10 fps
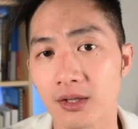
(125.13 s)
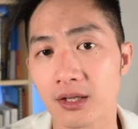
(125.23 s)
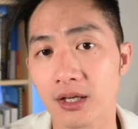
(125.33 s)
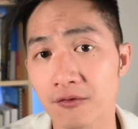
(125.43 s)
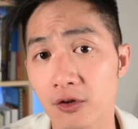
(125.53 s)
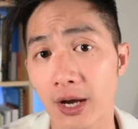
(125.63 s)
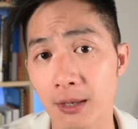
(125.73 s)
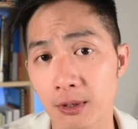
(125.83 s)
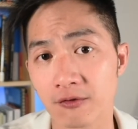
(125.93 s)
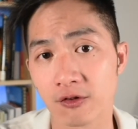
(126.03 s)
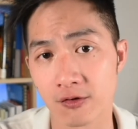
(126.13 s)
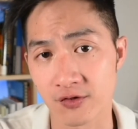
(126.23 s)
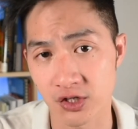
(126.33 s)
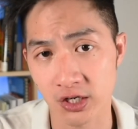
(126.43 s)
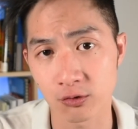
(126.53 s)
If you're aiming for a
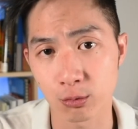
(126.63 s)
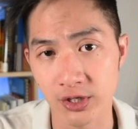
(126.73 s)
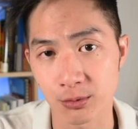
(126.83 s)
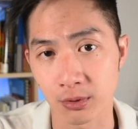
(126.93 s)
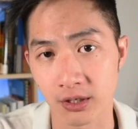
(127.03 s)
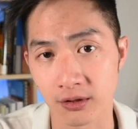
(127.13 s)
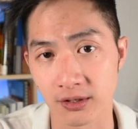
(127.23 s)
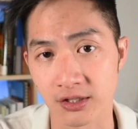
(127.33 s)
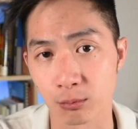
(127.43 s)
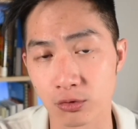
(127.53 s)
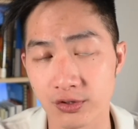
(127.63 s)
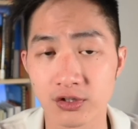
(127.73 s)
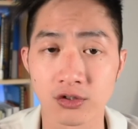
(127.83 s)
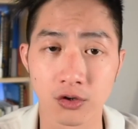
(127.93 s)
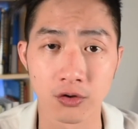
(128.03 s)
vaginal breech birth, it's important
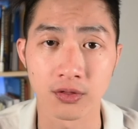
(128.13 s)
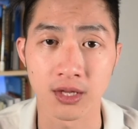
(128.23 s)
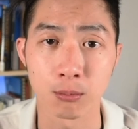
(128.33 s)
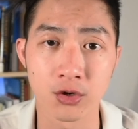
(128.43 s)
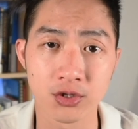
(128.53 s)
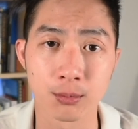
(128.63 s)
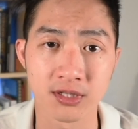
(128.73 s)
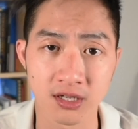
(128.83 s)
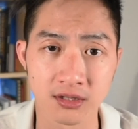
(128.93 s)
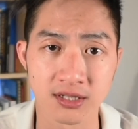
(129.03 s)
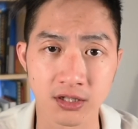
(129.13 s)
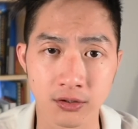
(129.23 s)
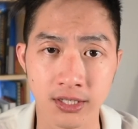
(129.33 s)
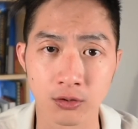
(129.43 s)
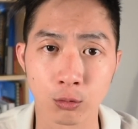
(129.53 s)
to note that most maternity
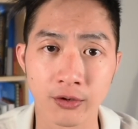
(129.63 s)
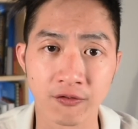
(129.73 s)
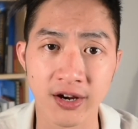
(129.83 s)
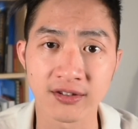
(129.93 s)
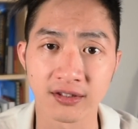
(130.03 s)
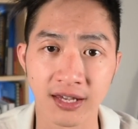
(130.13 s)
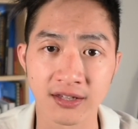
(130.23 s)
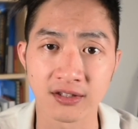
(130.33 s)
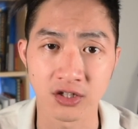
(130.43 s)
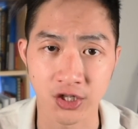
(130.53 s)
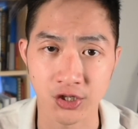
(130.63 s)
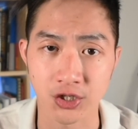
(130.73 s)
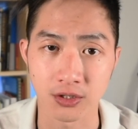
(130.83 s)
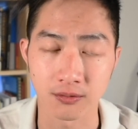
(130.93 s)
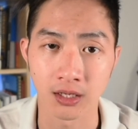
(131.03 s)
unit will advise against
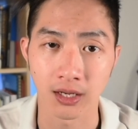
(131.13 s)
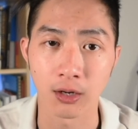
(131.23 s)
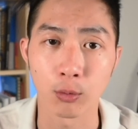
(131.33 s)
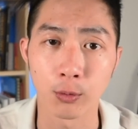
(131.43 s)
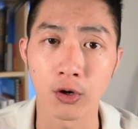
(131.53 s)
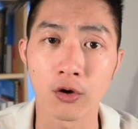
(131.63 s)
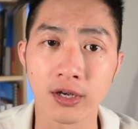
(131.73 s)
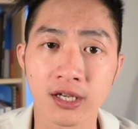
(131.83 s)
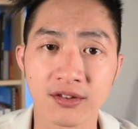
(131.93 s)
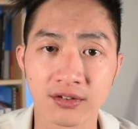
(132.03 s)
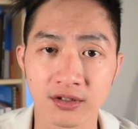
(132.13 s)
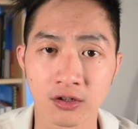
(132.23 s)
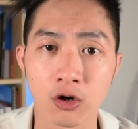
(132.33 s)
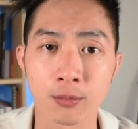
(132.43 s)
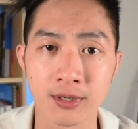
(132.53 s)
induction, and we would only consider
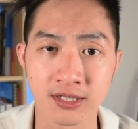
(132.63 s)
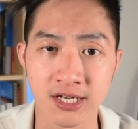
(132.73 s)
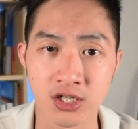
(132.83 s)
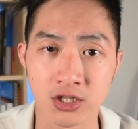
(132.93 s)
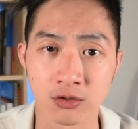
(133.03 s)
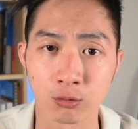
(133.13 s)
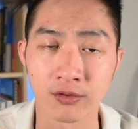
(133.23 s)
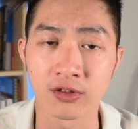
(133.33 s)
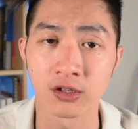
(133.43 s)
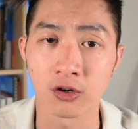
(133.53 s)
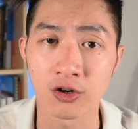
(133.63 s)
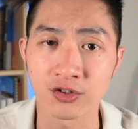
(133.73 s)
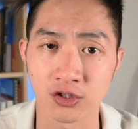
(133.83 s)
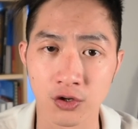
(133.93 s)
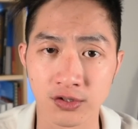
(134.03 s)
augmentation with the
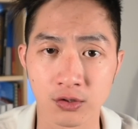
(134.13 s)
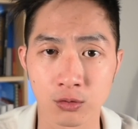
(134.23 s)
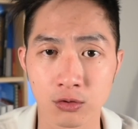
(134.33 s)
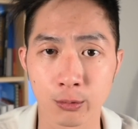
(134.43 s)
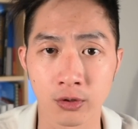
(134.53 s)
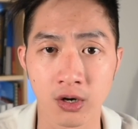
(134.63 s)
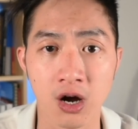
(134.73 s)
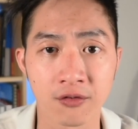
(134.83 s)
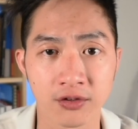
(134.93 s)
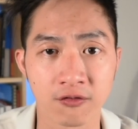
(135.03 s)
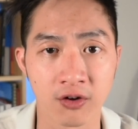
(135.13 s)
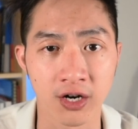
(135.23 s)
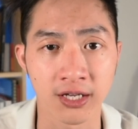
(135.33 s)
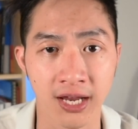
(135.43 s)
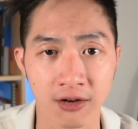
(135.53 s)
oxytocin hormone after
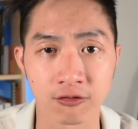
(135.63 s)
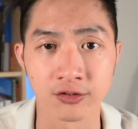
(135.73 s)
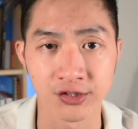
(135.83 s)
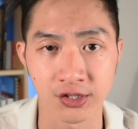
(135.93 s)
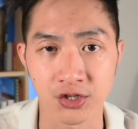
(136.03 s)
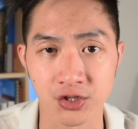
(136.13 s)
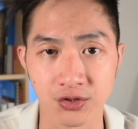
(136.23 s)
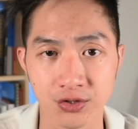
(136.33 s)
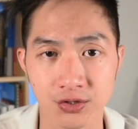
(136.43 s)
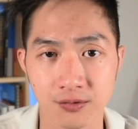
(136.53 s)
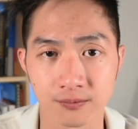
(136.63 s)
very careful discussions.